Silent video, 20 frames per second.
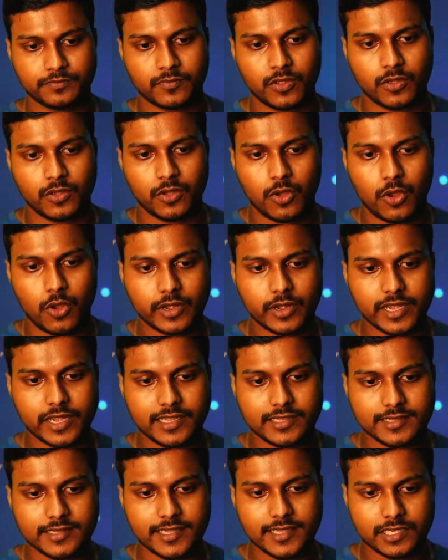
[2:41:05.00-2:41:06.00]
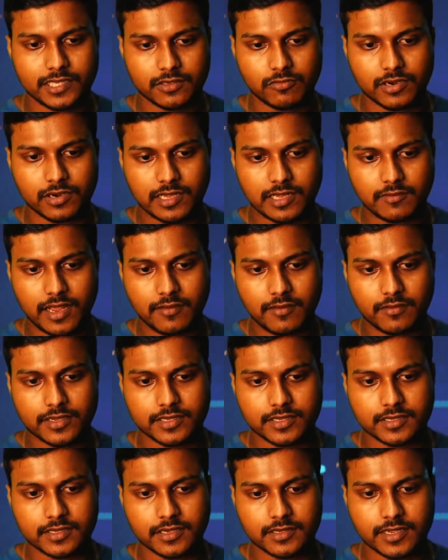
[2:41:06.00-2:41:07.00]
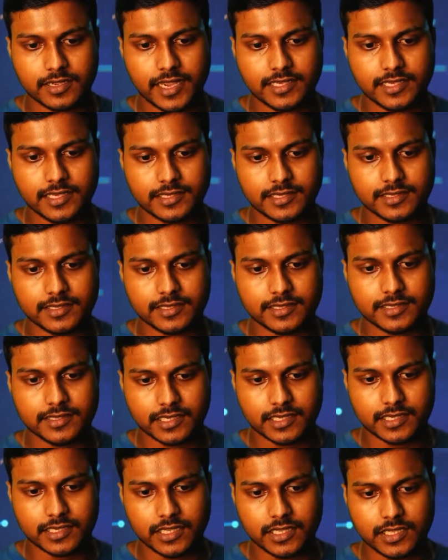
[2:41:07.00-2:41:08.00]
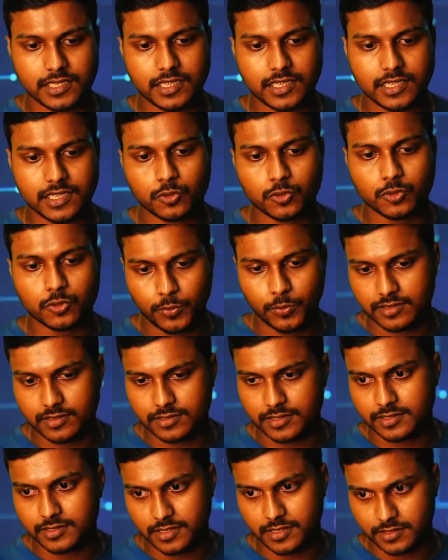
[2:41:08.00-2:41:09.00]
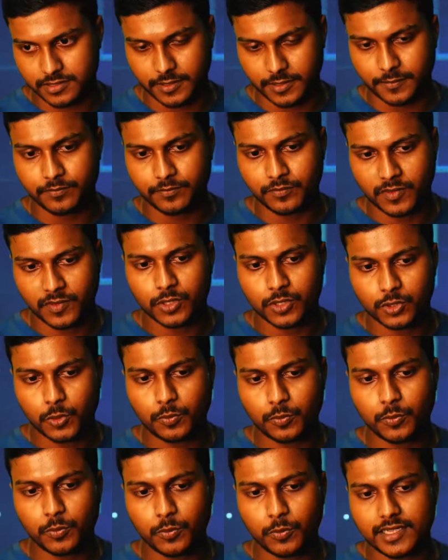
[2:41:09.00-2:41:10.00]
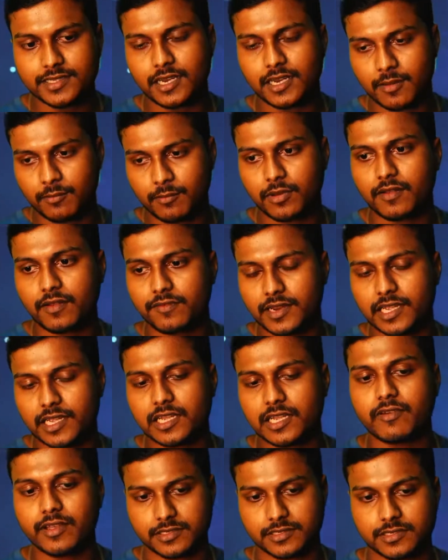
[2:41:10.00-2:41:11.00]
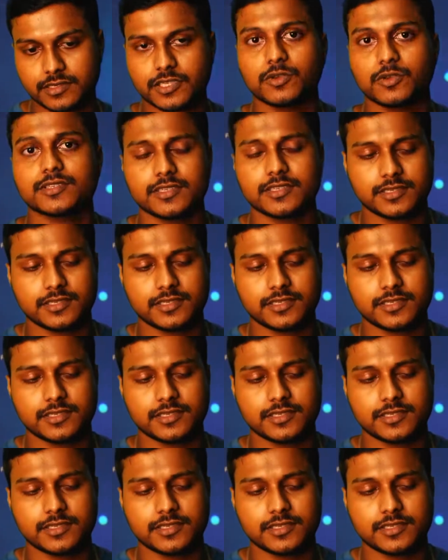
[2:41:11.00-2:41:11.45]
Okay, this whatever I have discussed, guys, this is actually the throughput I was discussing. Throughput is the number of requests your system